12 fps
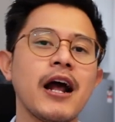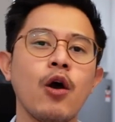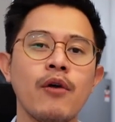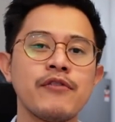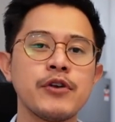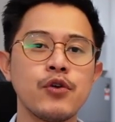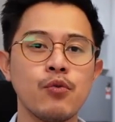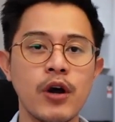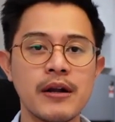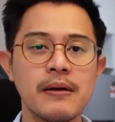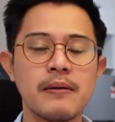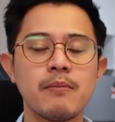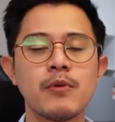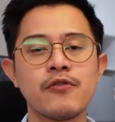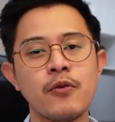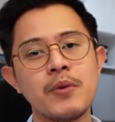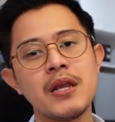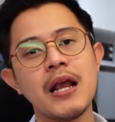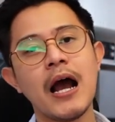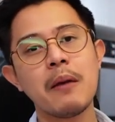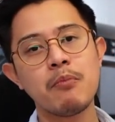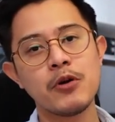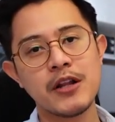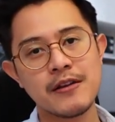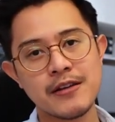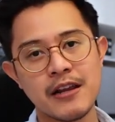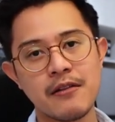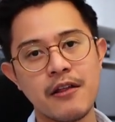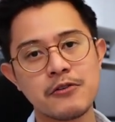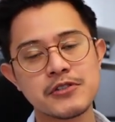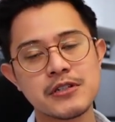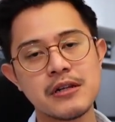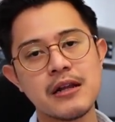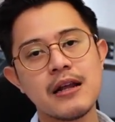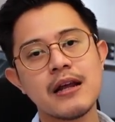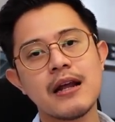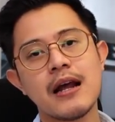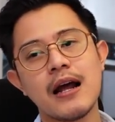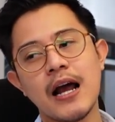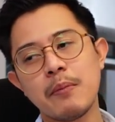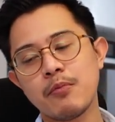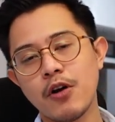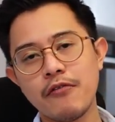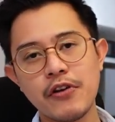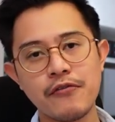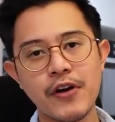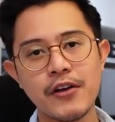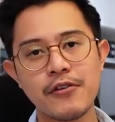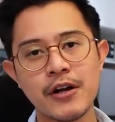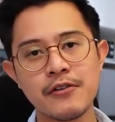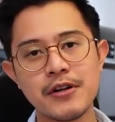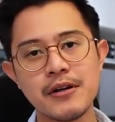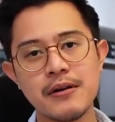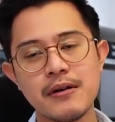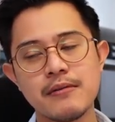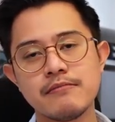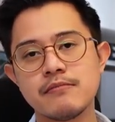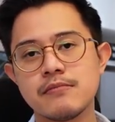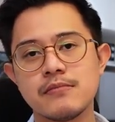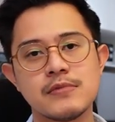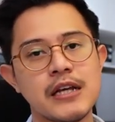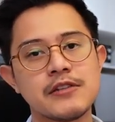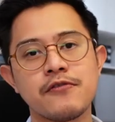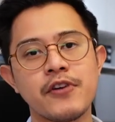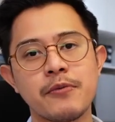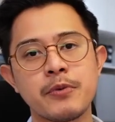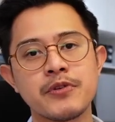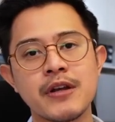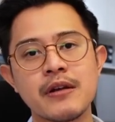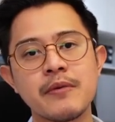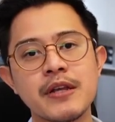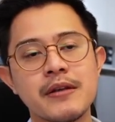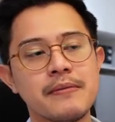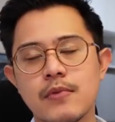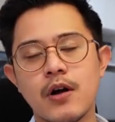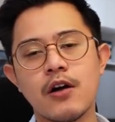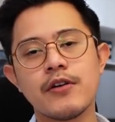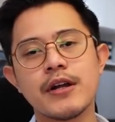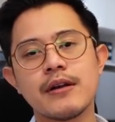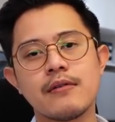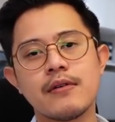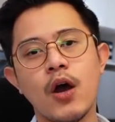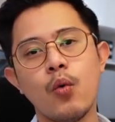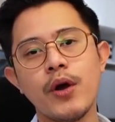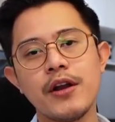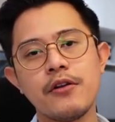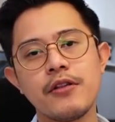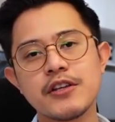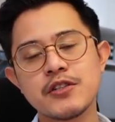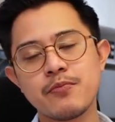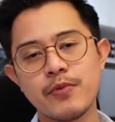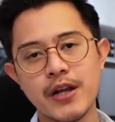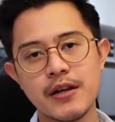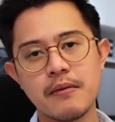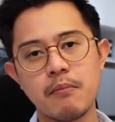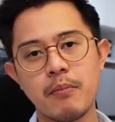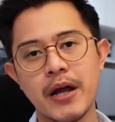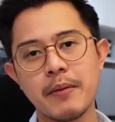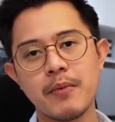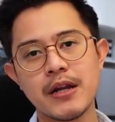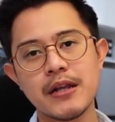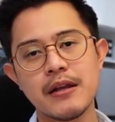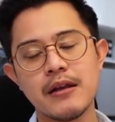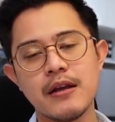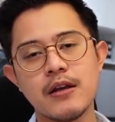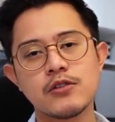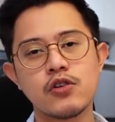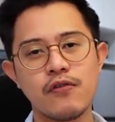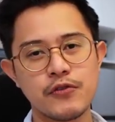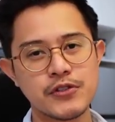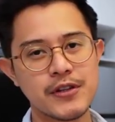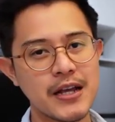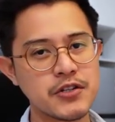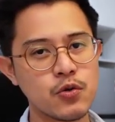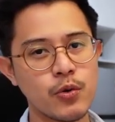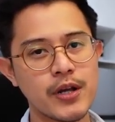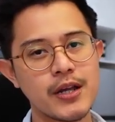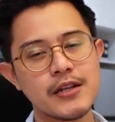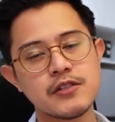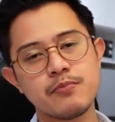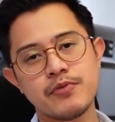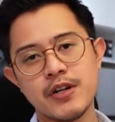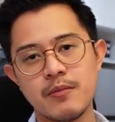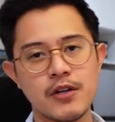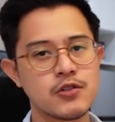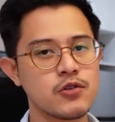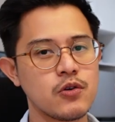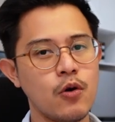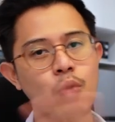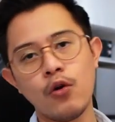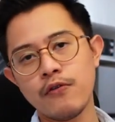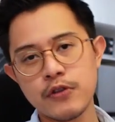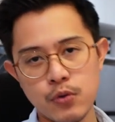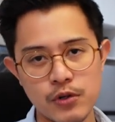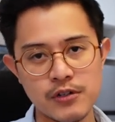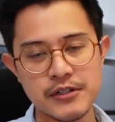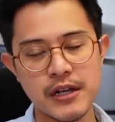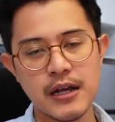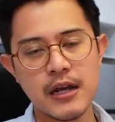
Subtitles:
however you want. But for me, I put in 10,000, I profit 500, that's a 5% to me. All right, now where do they spread my money? So for StashAway, it's pretty much all over the world.